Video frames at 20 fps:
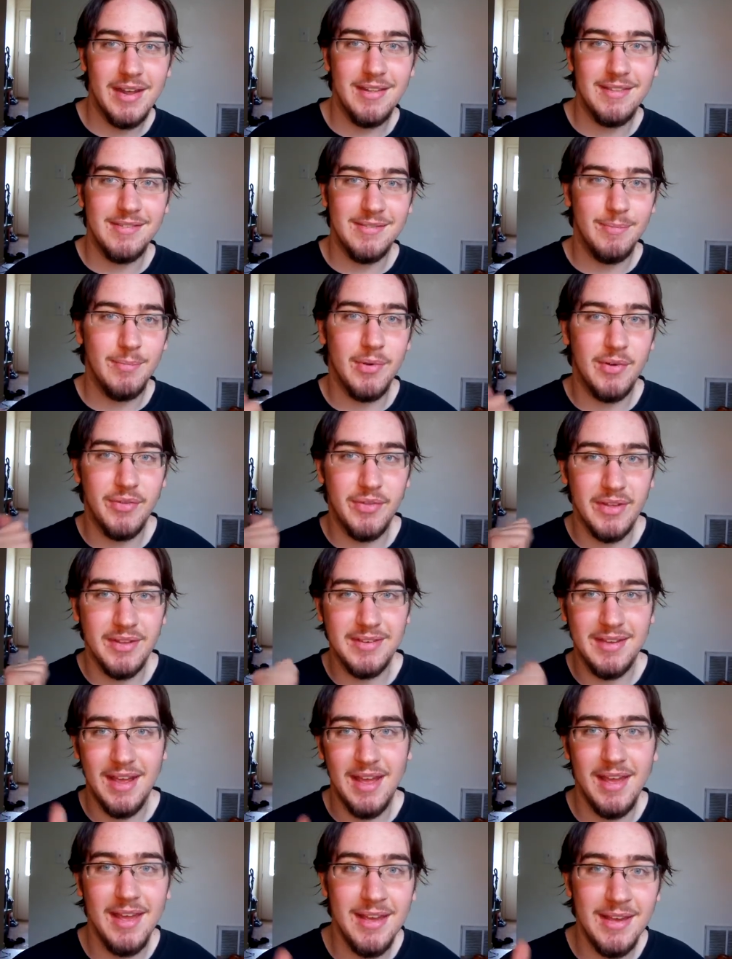it's both a
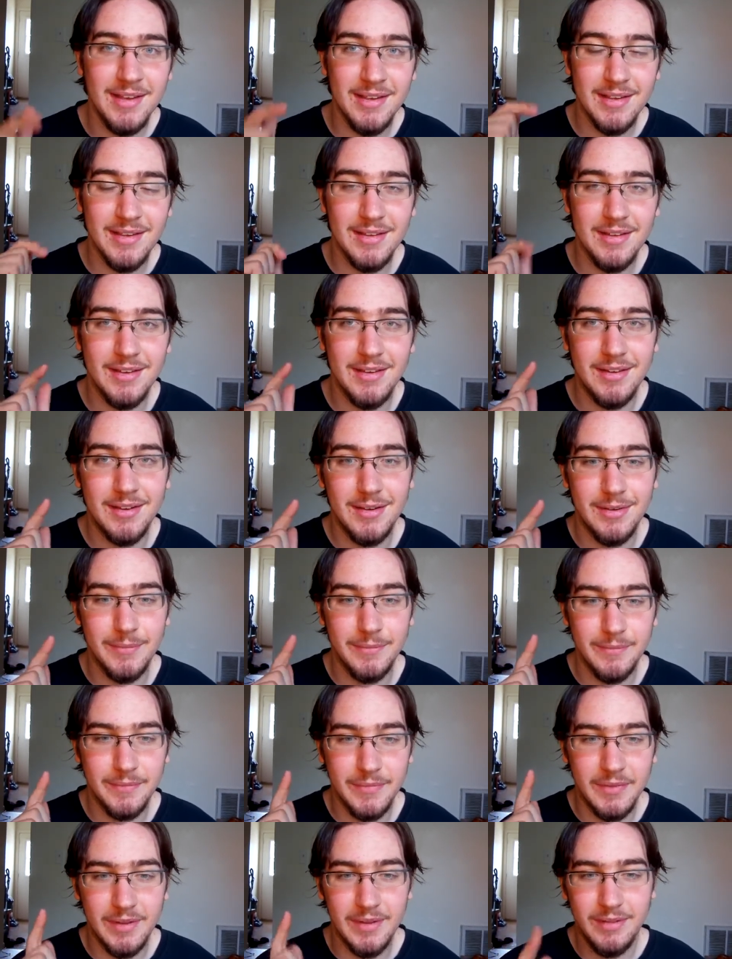tank, um,
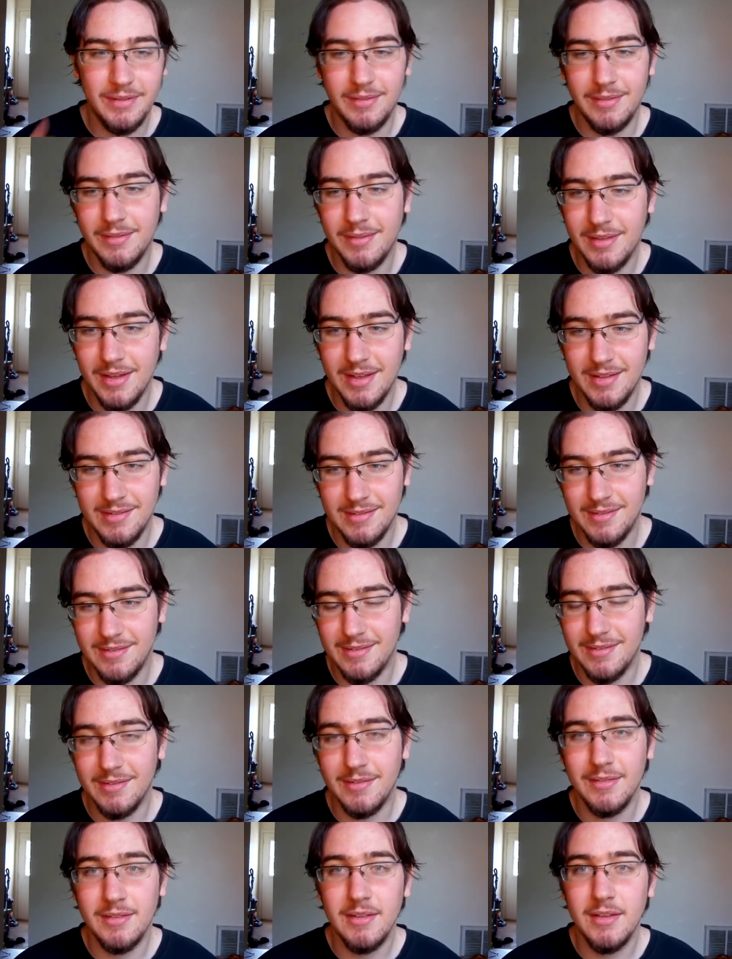
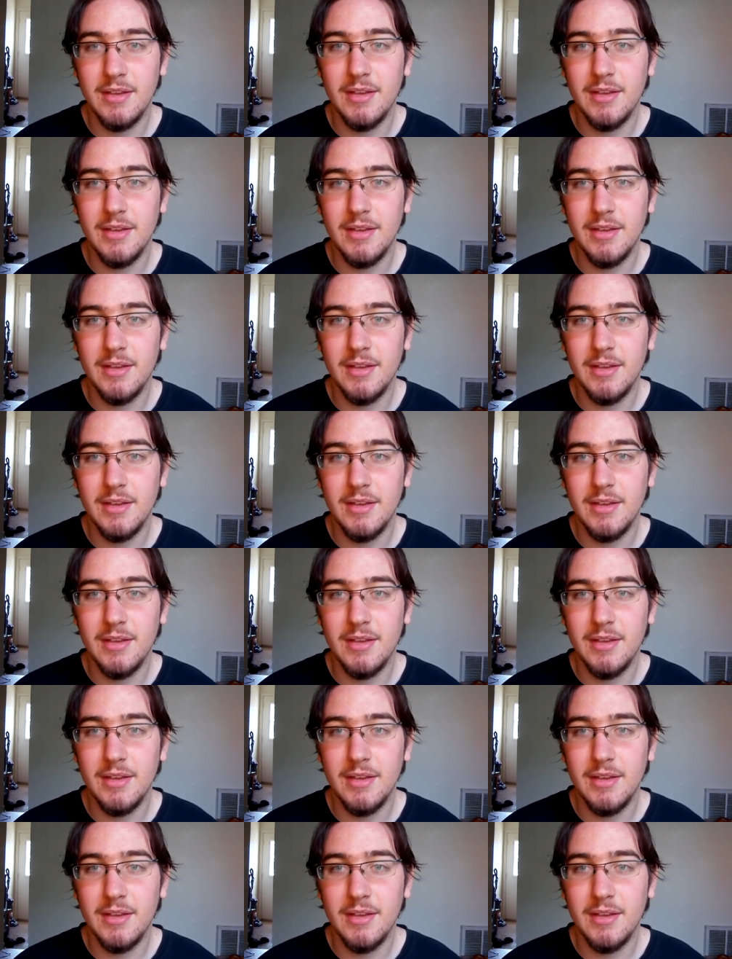it's